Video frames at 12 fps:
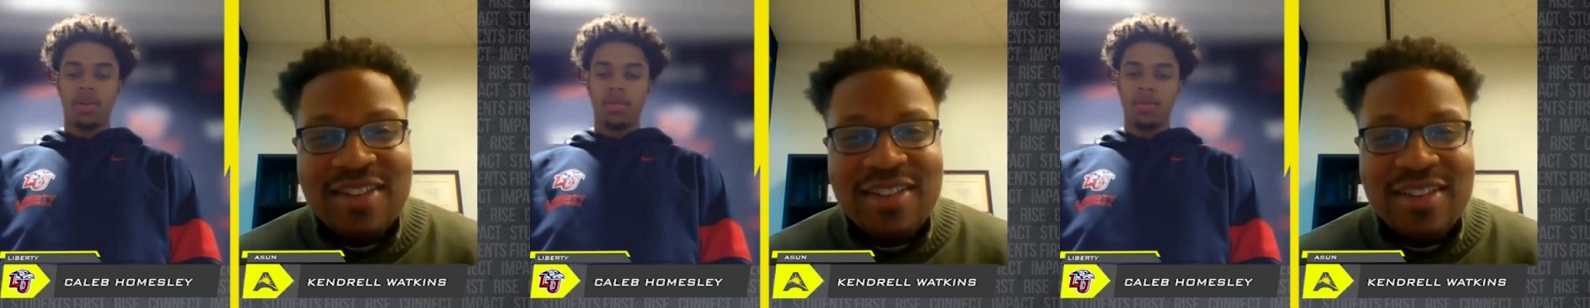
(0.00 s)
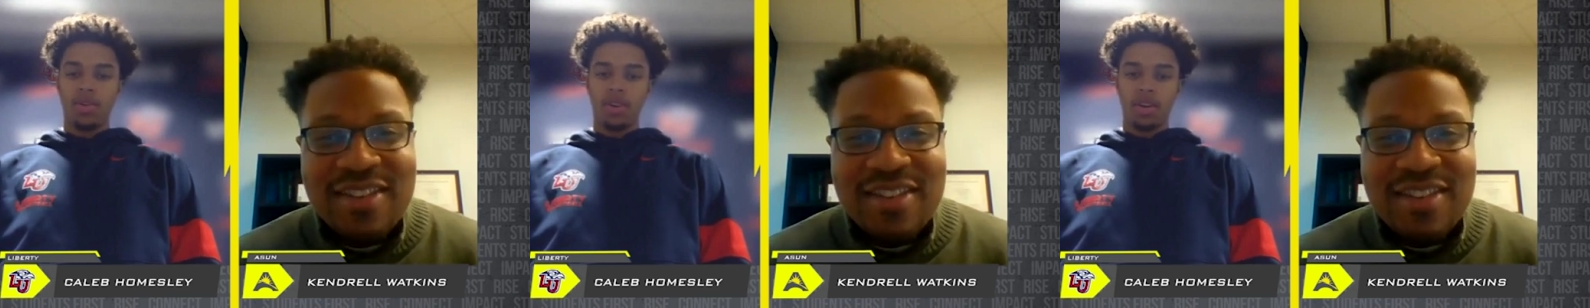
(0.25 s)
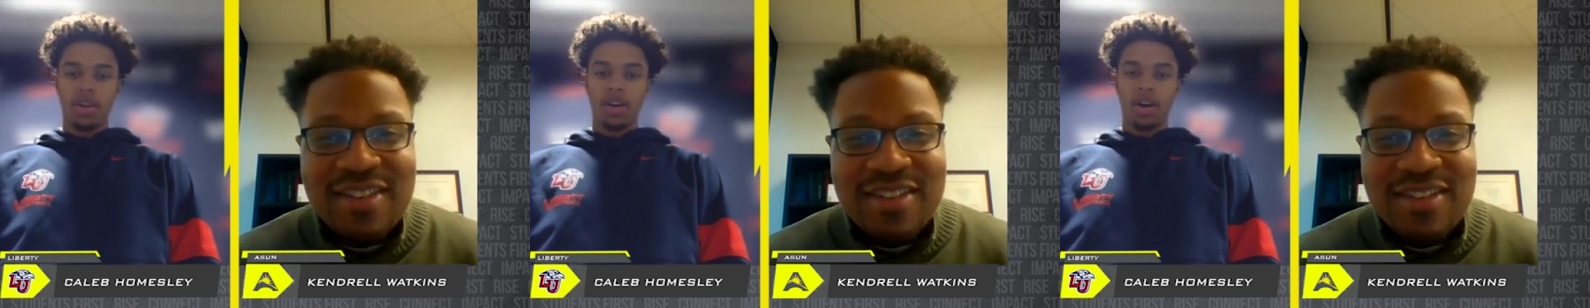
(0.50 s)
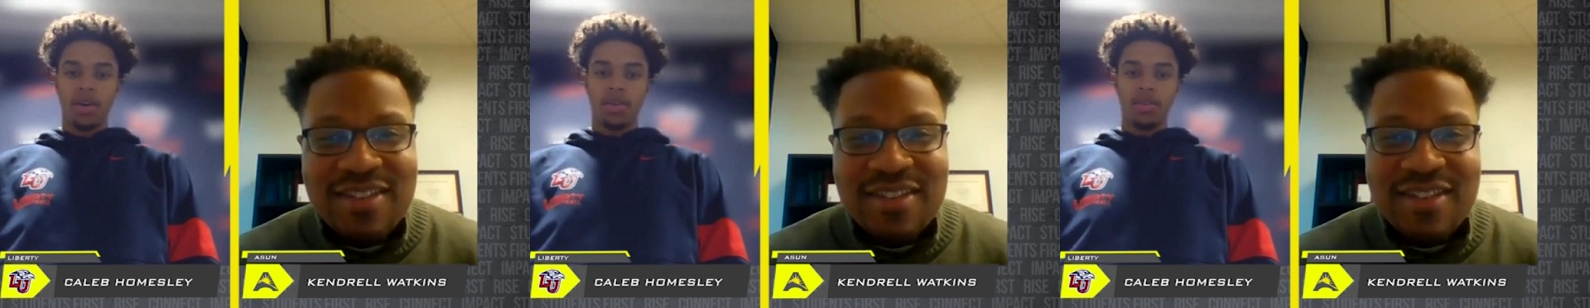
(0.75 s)
Speaker 1: I'm doing good.
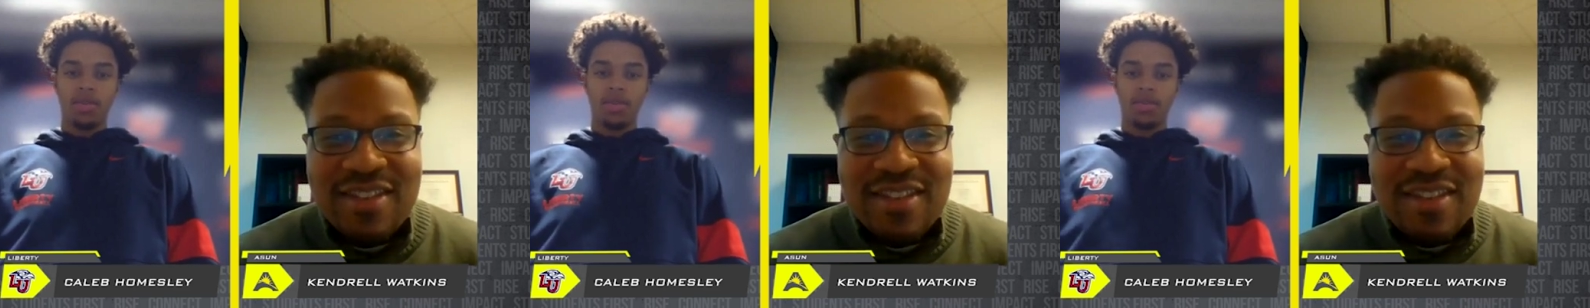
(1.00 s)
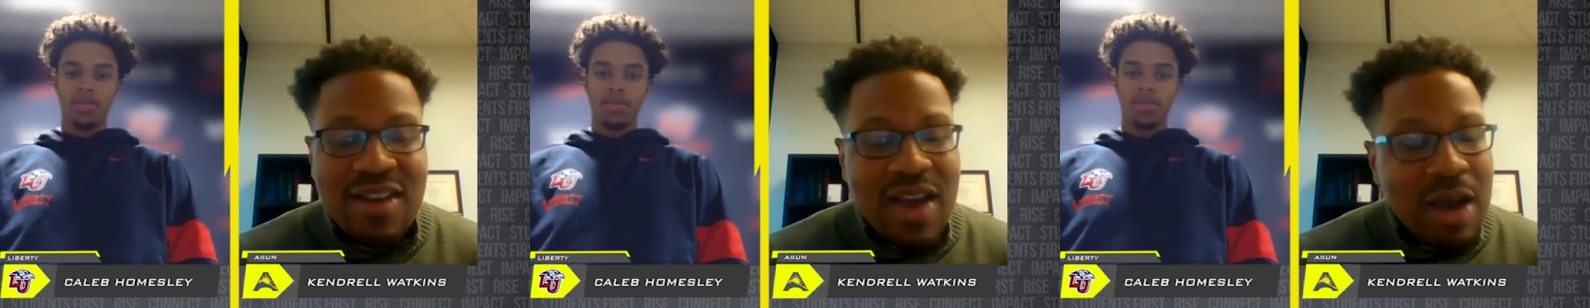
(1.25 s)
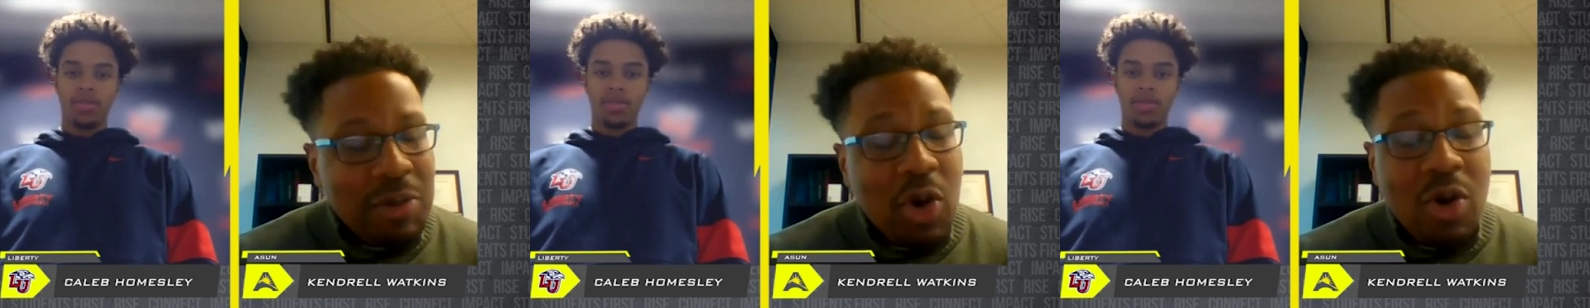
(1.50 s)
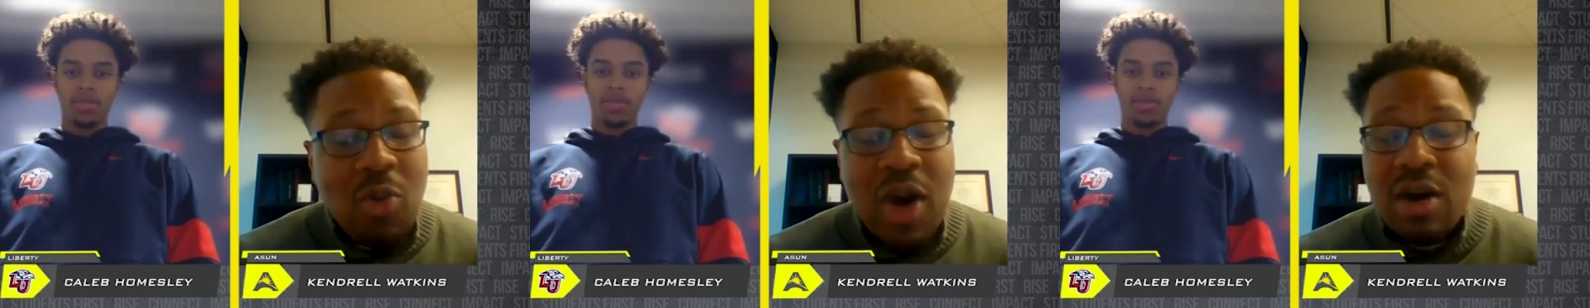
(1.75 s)
How are you? I'm
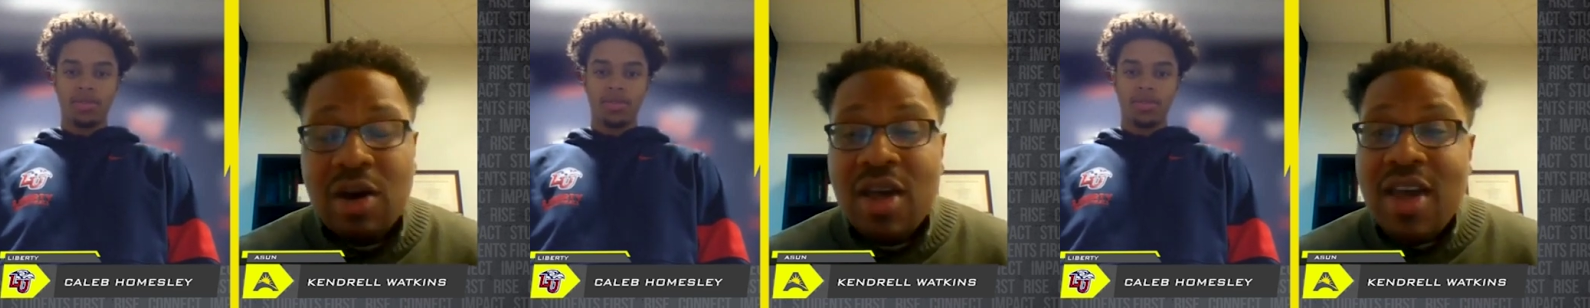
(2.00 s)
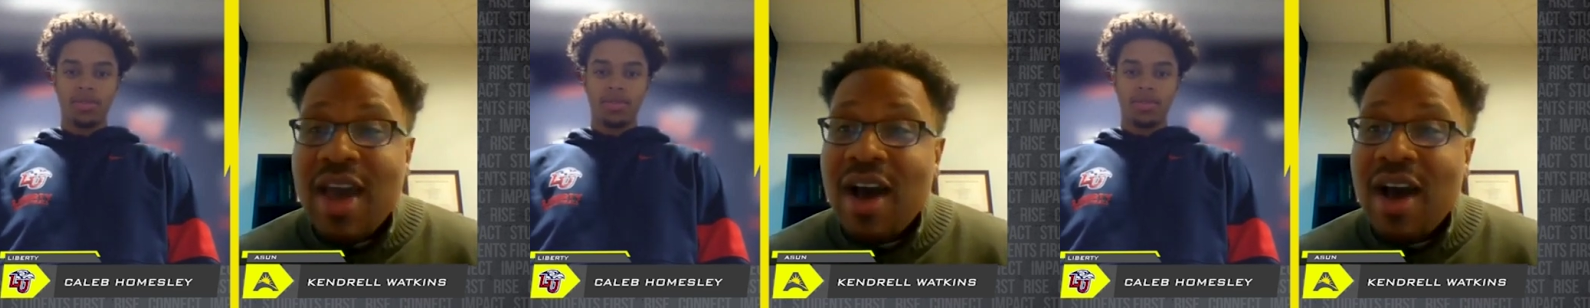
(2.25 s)
doing well.